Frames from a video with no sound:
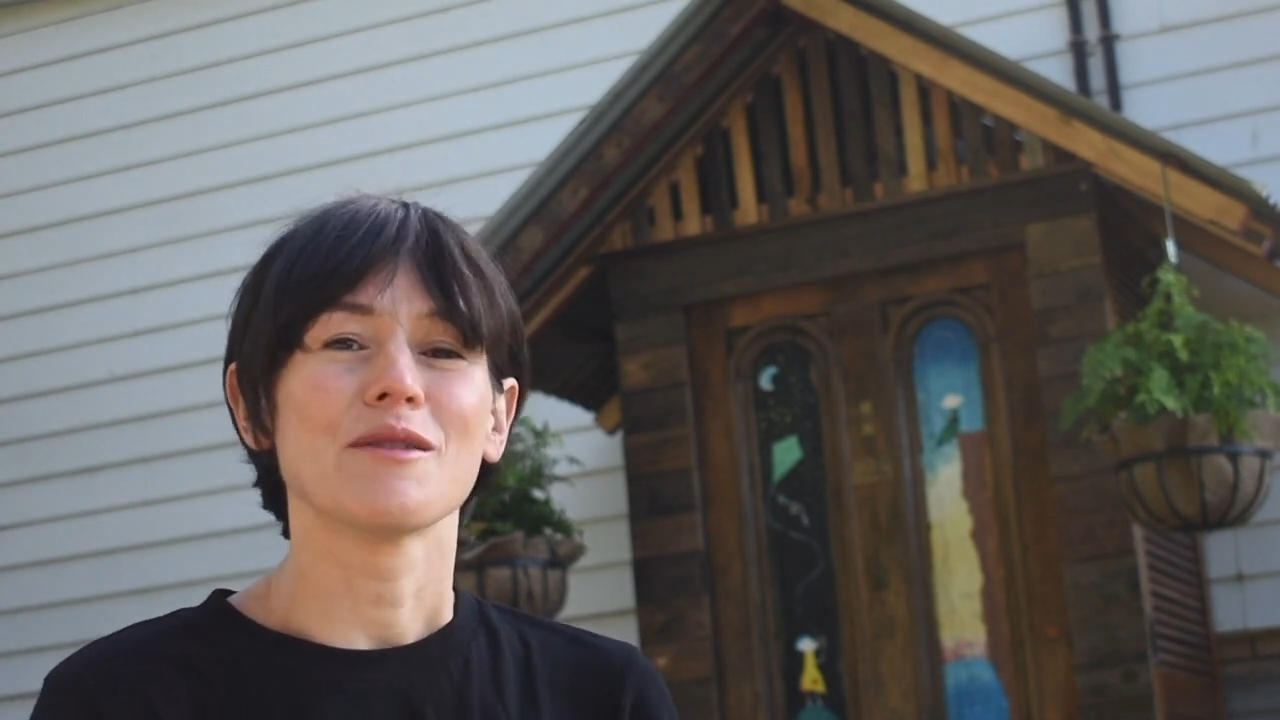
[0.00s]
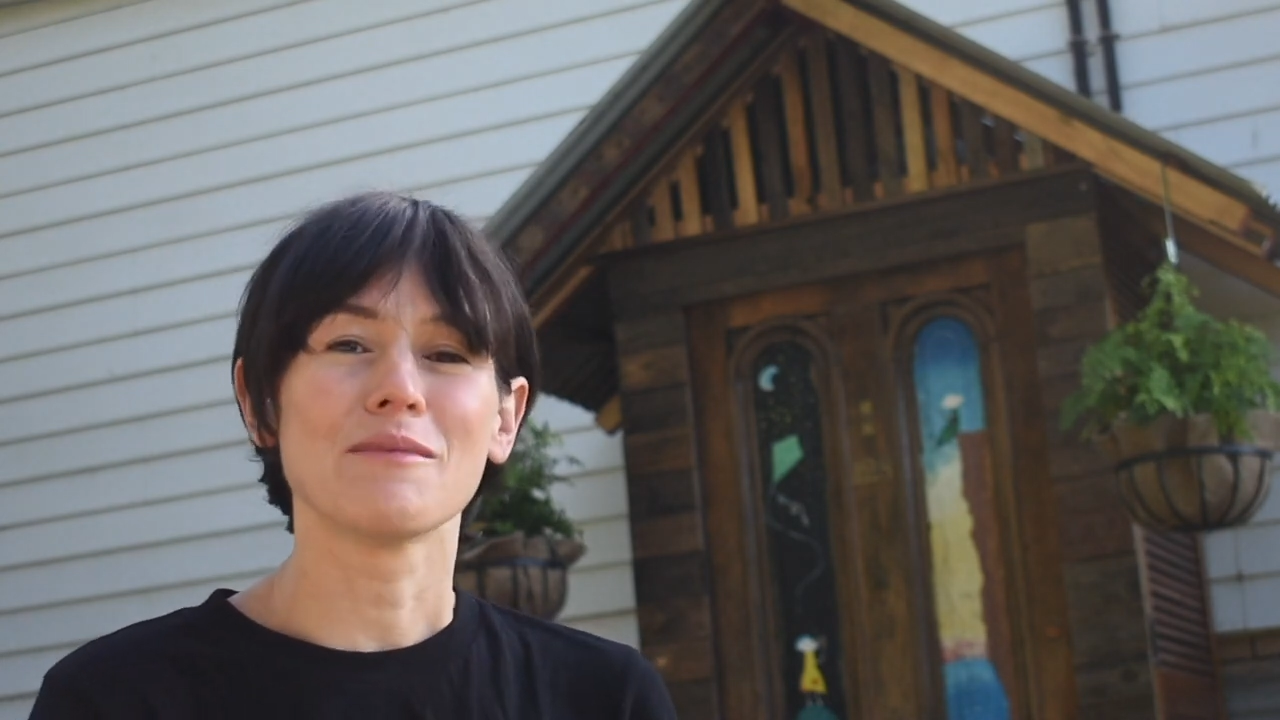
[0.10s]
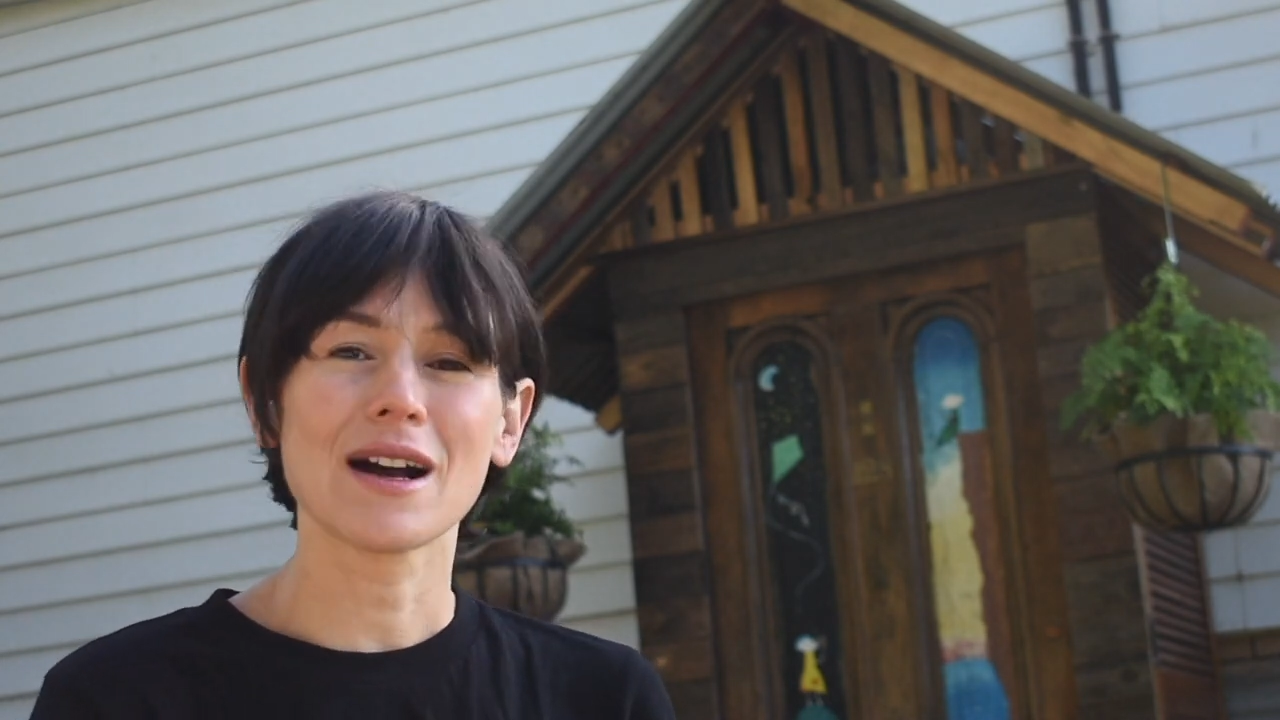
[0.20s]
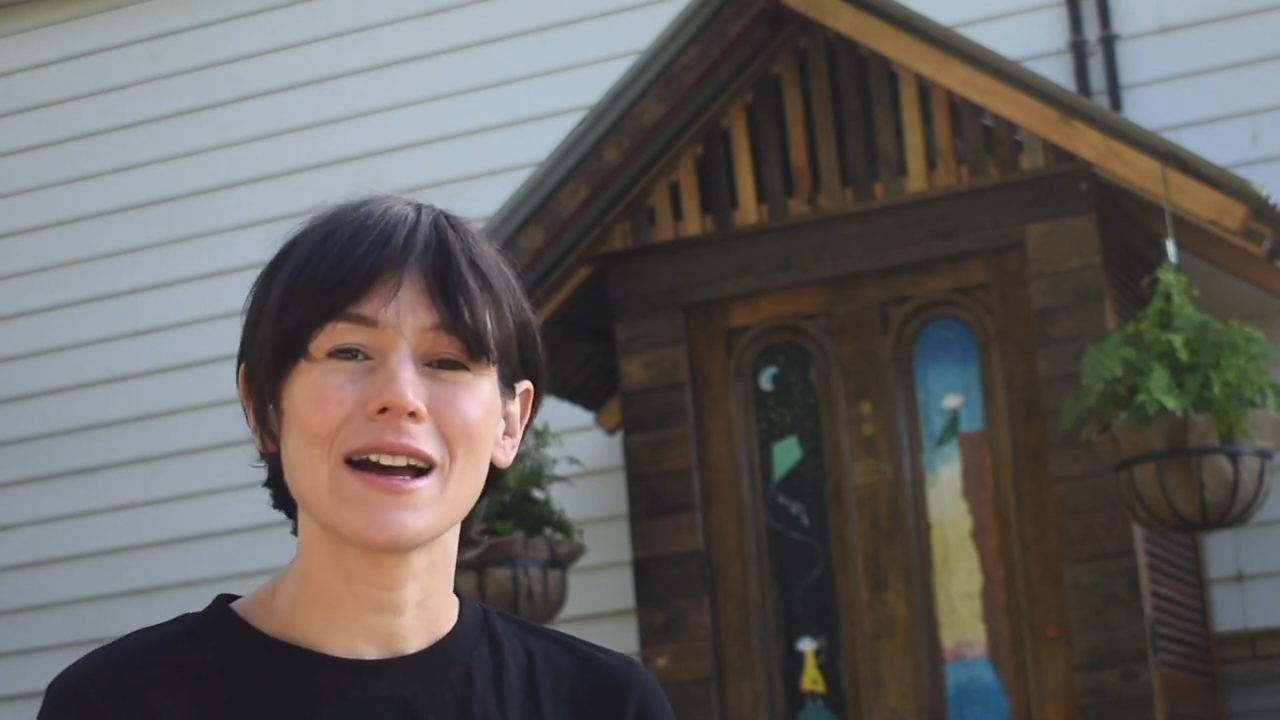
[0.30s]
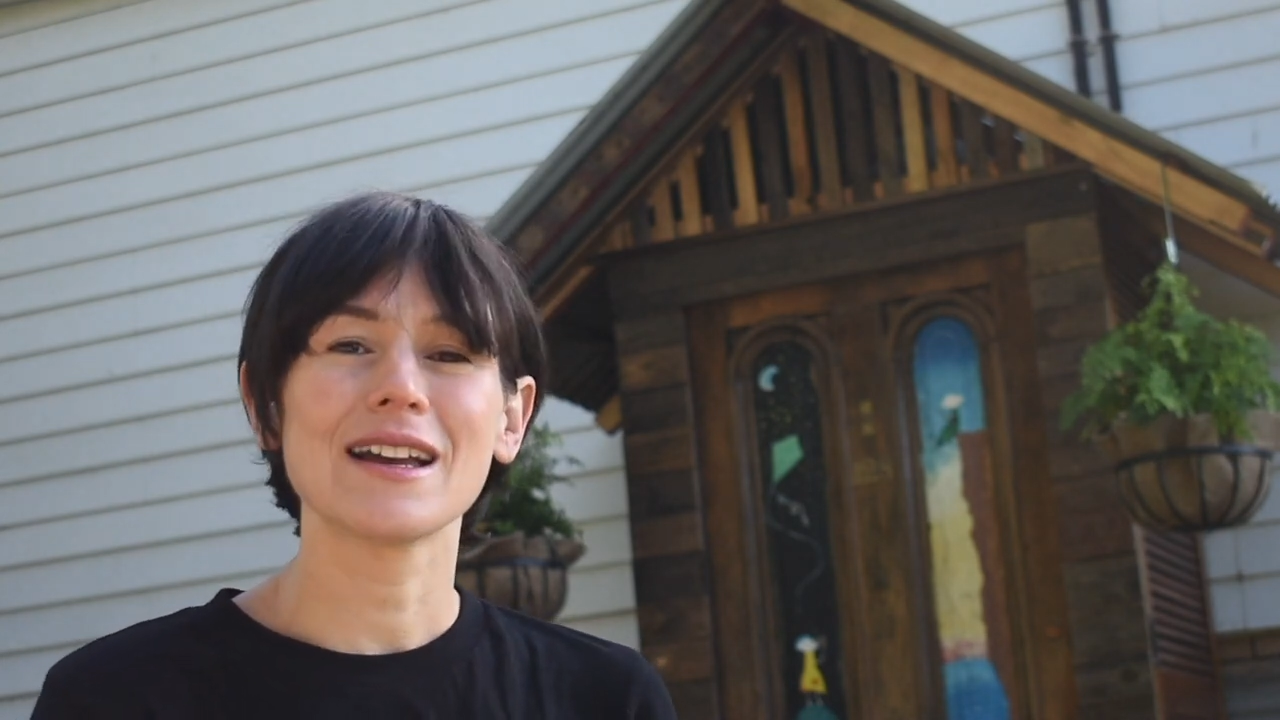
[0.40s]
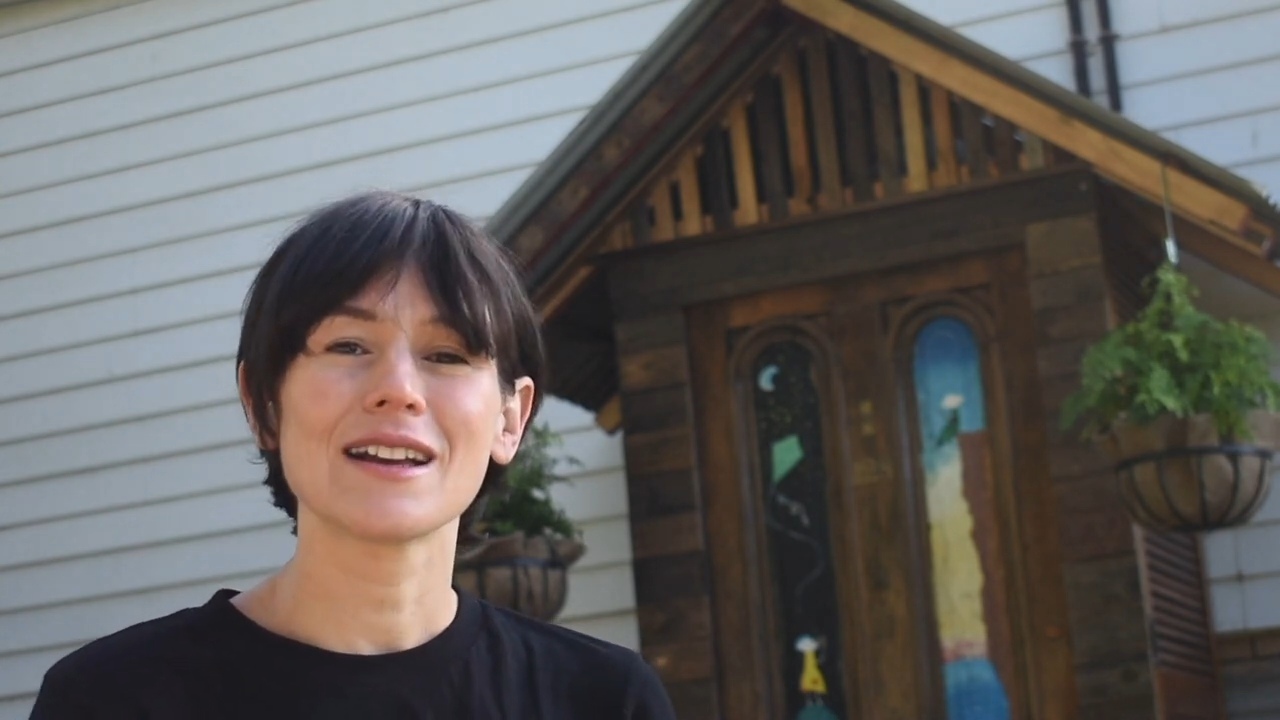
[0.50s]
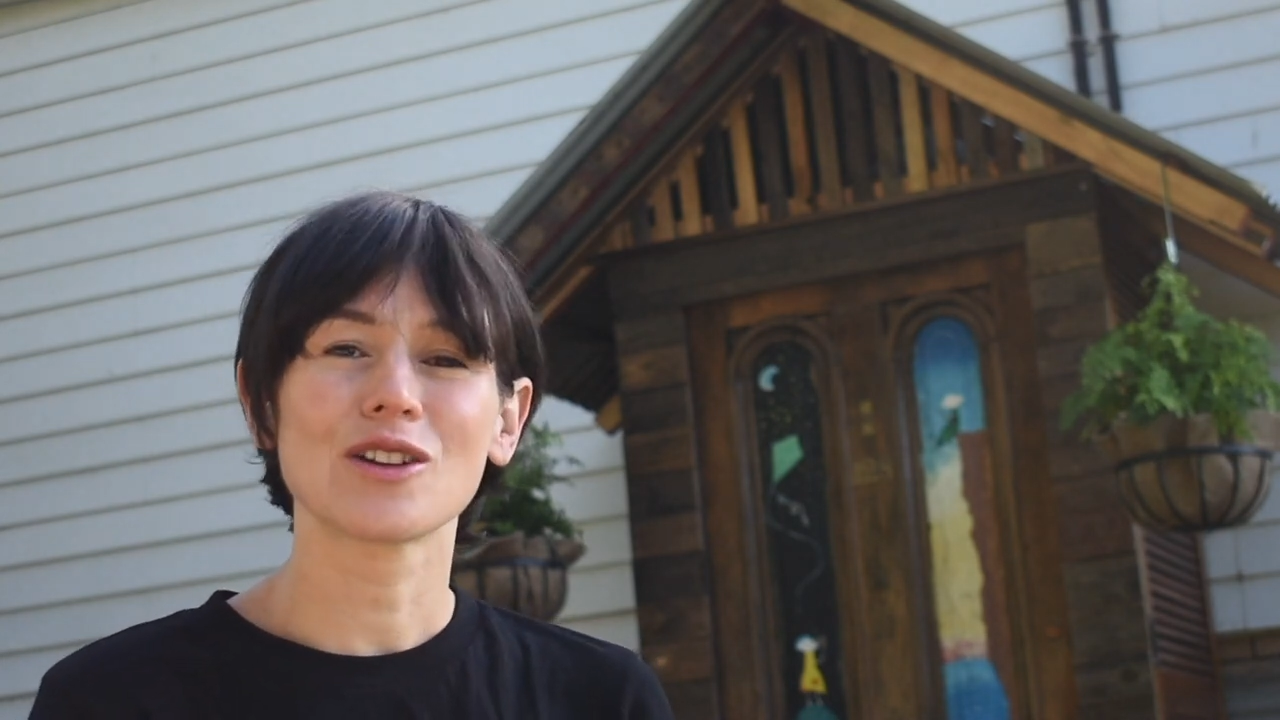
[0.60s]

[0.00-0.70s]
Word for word: my